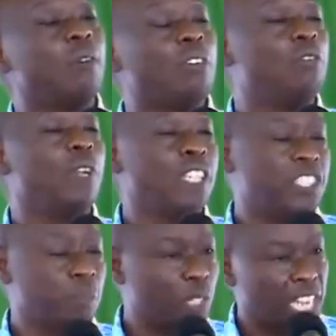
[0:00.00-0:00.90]
Wafula
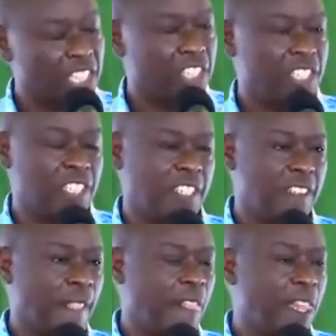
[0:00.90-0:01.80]
Chebukati.
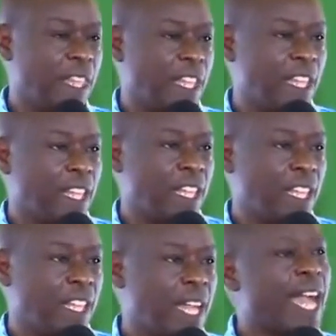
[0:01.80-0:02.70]

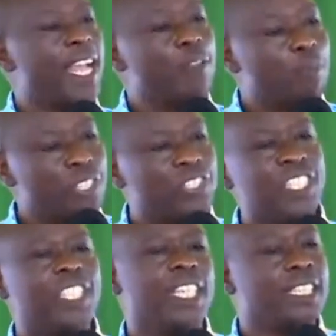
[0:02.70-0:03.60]

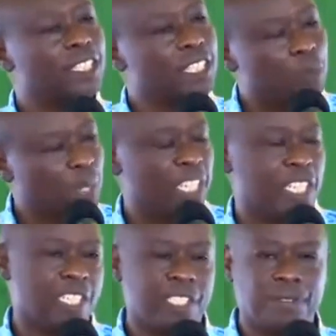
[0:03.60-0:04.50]
IBC is
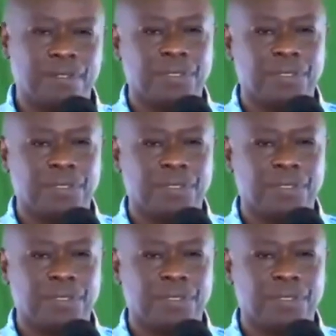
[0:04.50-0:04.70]
independent.